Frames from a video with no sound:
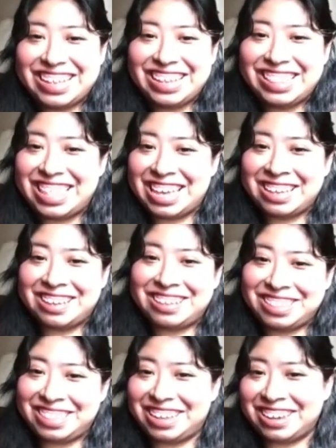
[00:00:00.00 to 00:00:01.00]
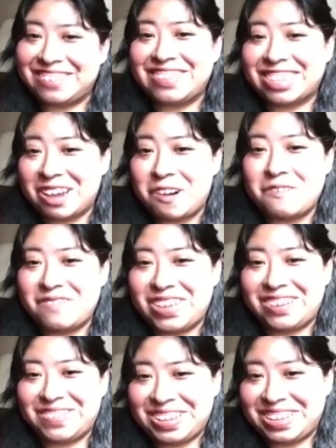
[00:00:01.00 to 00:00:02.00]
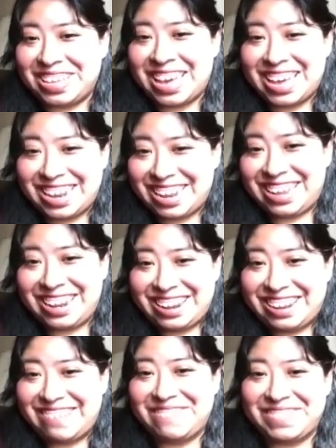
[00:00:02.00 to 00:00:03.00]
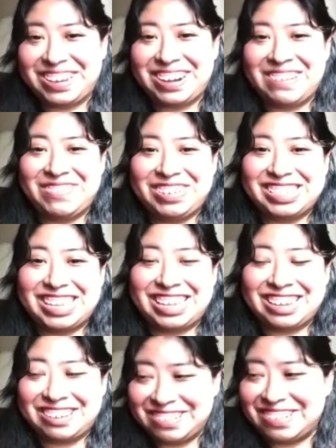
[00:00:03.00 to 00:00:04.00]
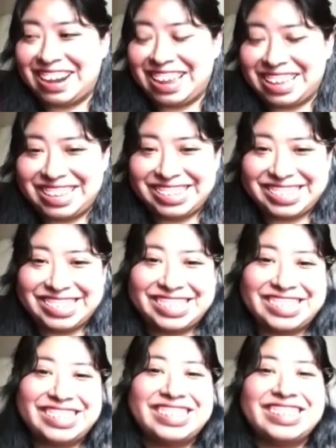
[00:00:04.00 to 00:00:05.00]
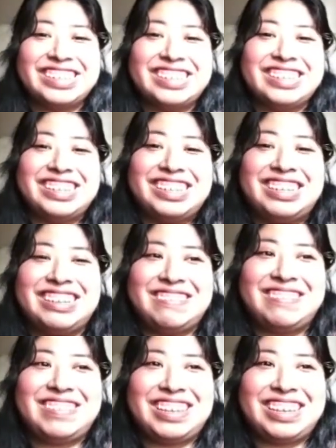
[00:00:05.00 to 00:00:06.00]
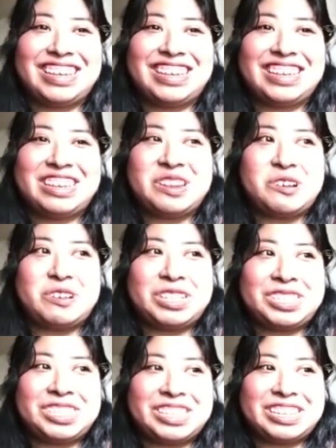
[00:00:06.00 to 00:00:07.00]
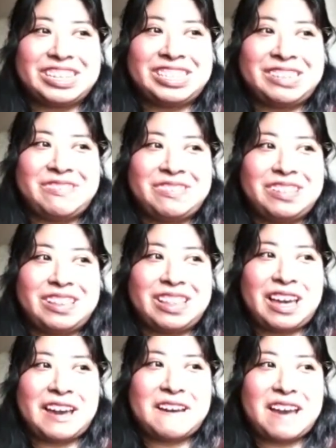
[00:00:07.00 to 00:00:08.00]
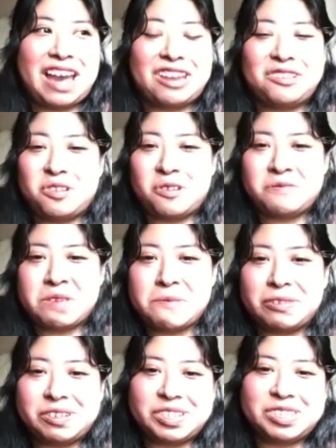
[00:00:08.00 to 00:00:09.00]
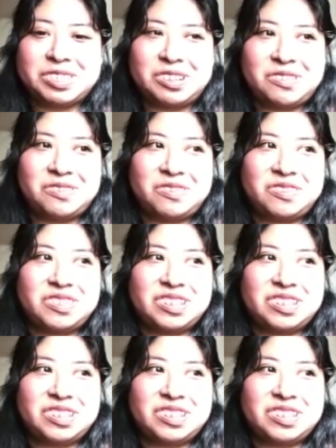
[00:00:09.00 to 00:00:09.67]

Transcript: like, good luck with COVID when you get it. But I'm just like, all right. And like, you know, I don't know if people just don't,